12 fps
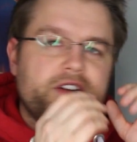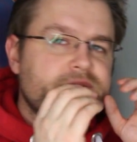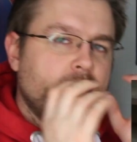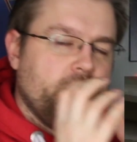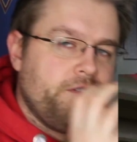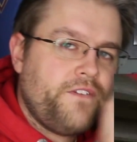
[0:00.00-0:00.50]
There
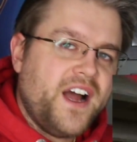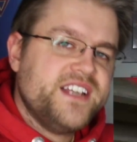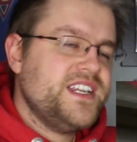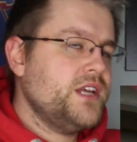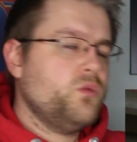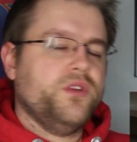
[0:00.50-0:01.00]
is more
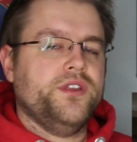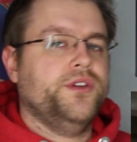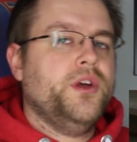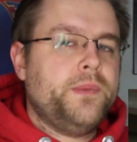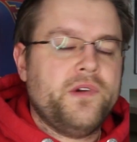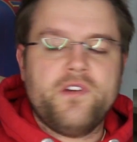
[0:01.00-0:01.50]
fighting with the
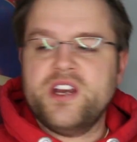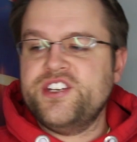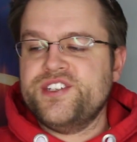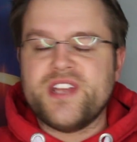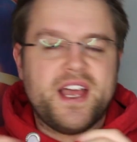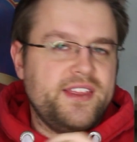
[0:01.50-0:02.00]

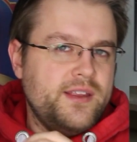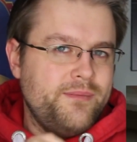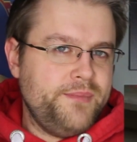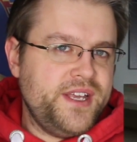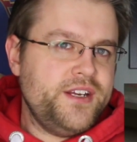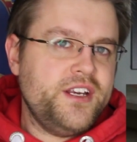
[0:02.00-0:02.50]
Lupinrangers and the
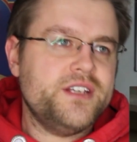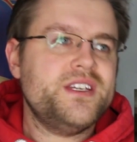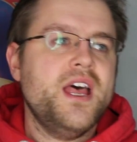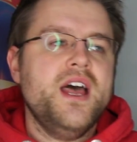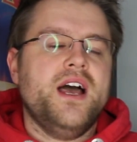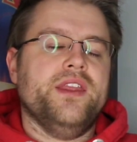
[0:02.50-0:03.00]

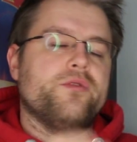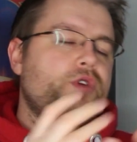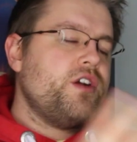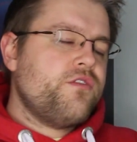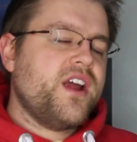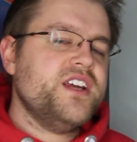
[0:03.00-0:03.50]
minions, and the
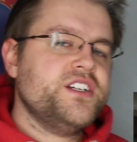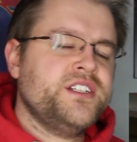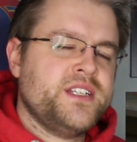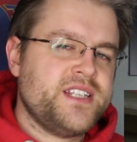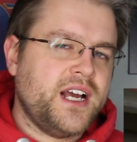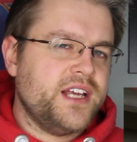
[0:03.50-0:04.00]
Red Ranger
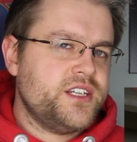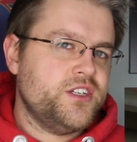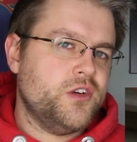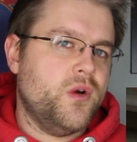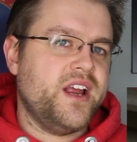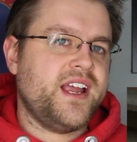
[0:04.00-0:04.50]
decides
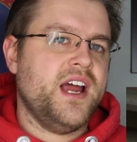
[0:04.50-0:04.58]
to do a